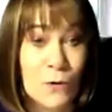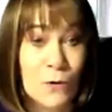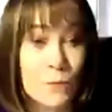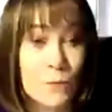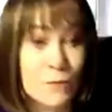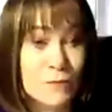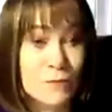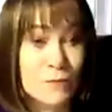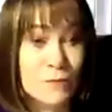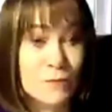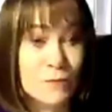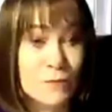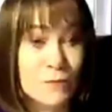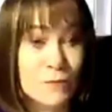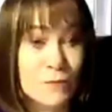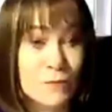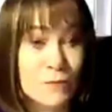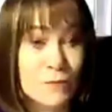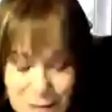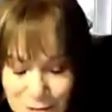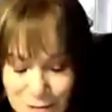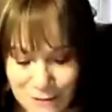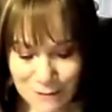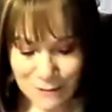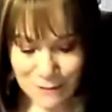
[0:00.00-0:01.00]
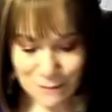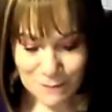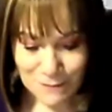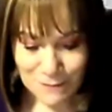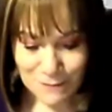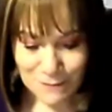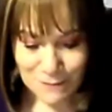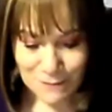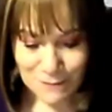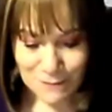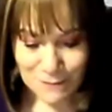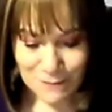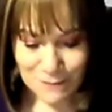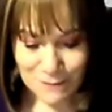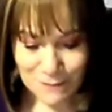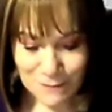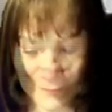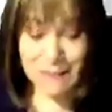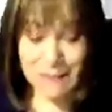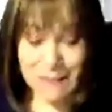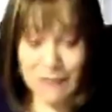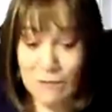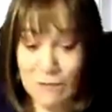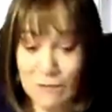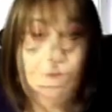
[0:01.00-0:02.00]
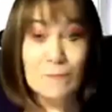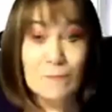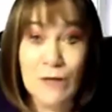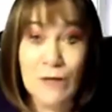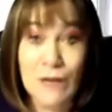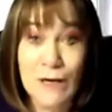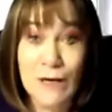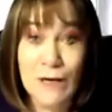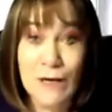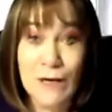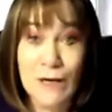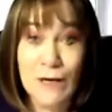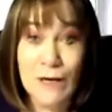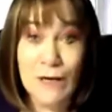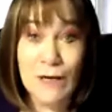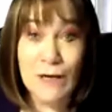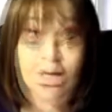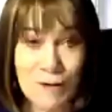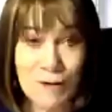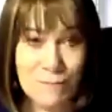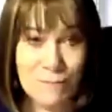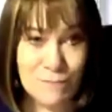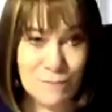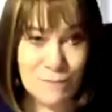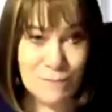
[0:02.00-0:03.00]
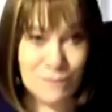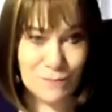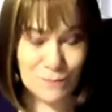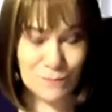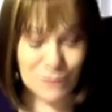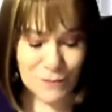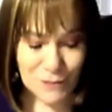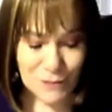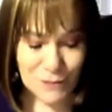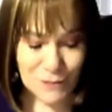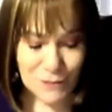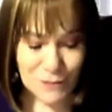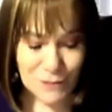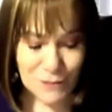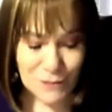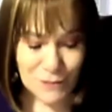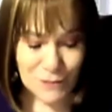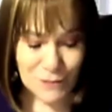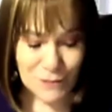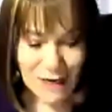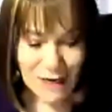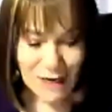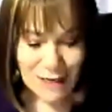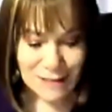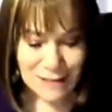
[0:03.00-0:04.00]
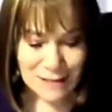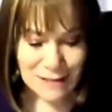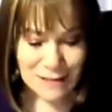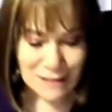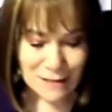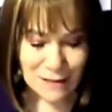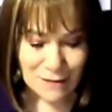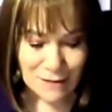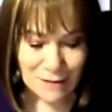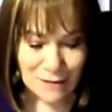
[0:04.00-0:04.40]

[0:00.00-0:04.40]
all with writing on them, all the stuff I'm trying to remember from what you said.